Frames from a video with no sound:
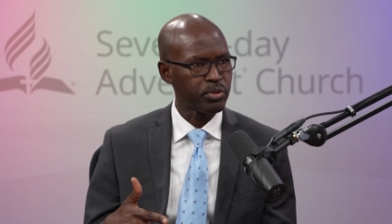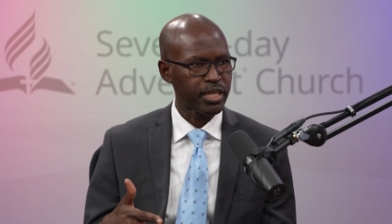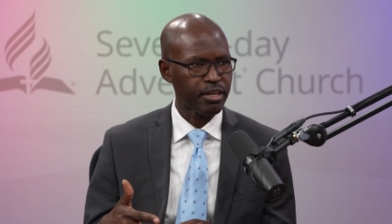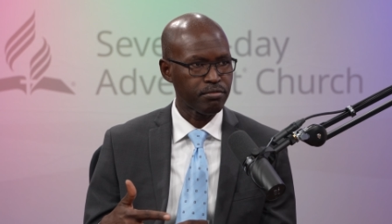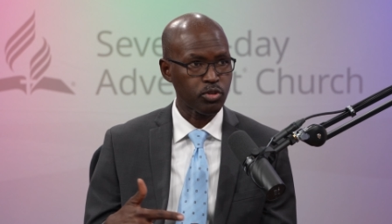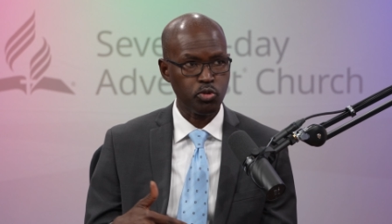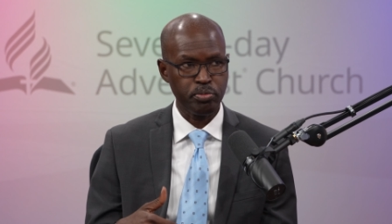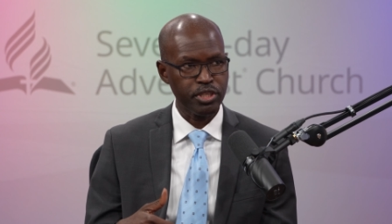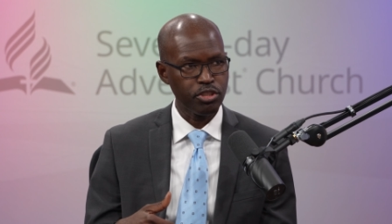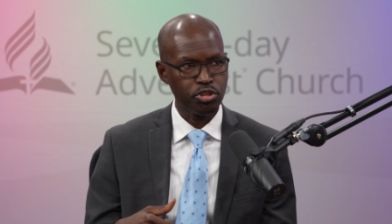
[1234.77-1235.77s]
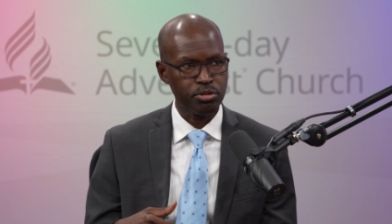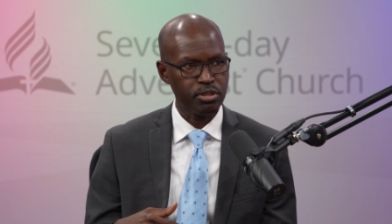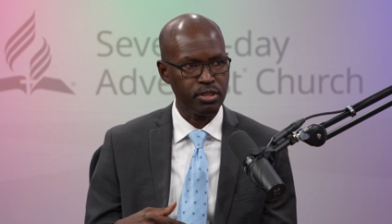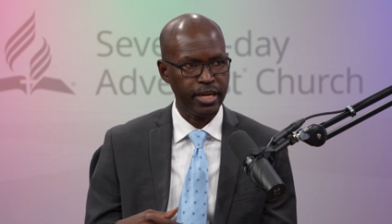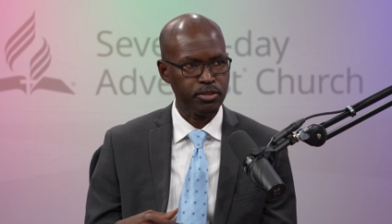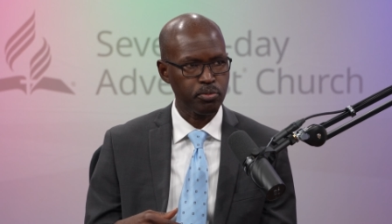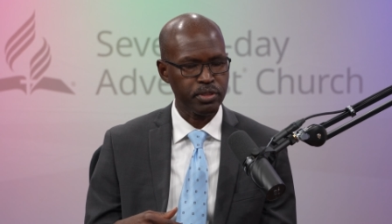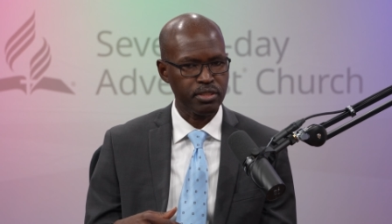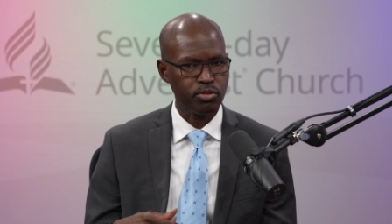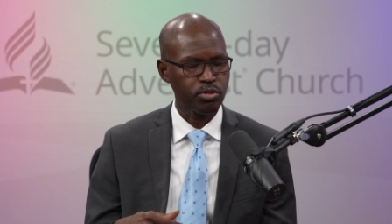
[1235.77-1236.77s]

we have spiritual aspects.